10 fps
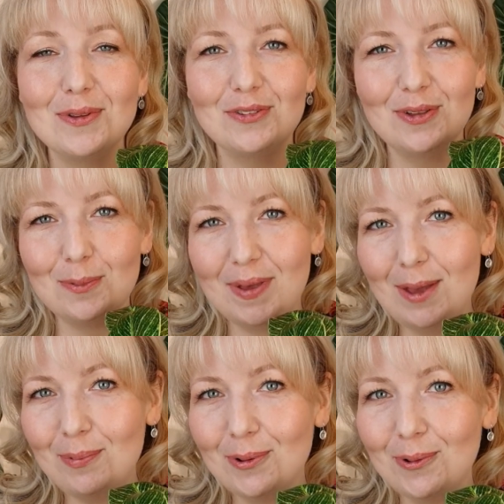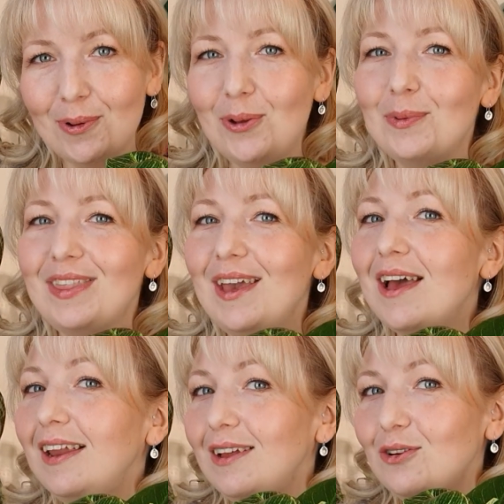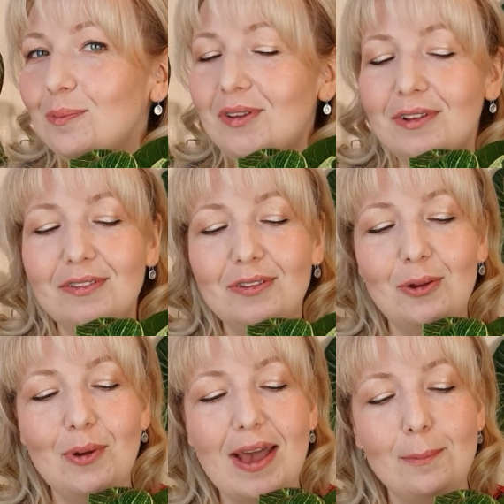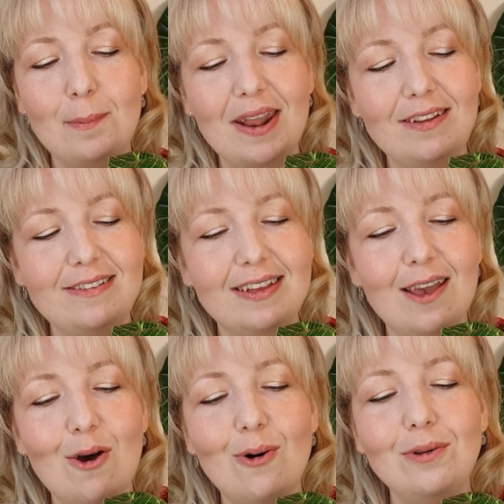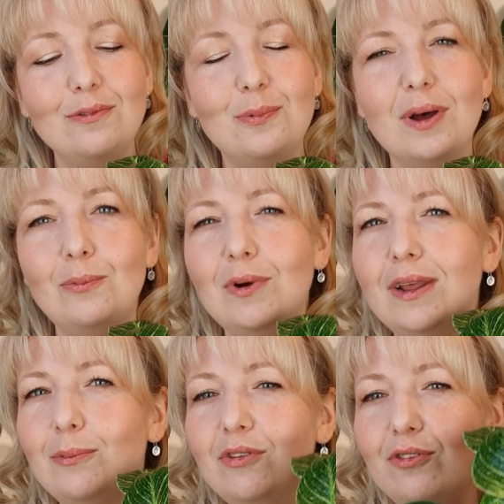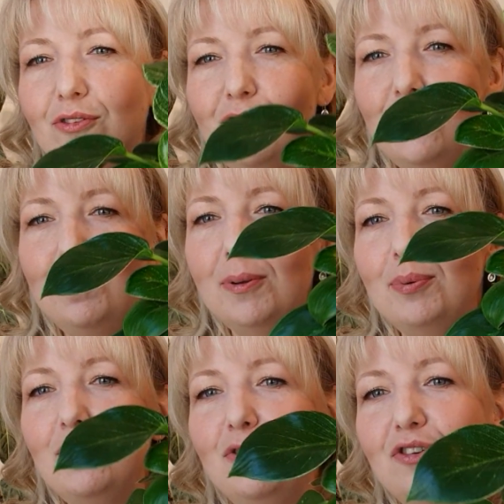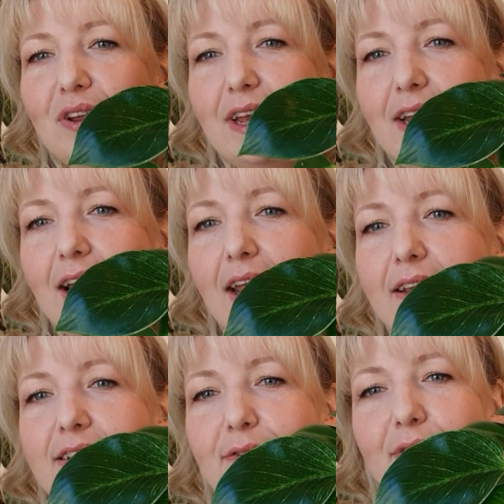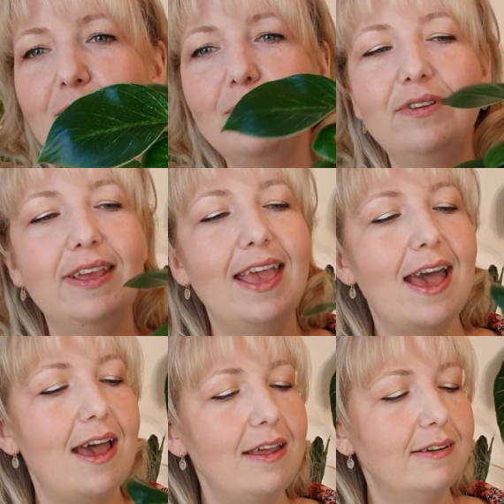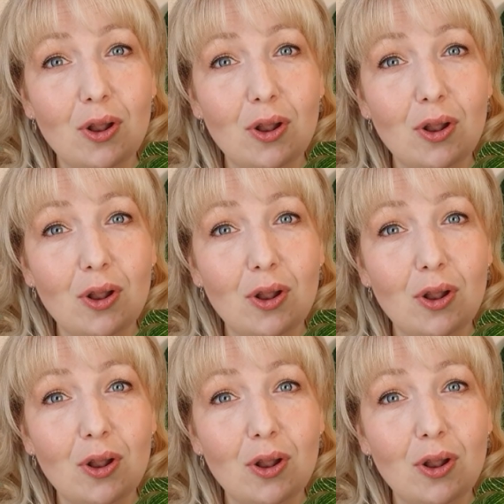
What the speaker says: So the people who were the early adopters, who had managed to get hold of one when it was super bougie and difficult to get,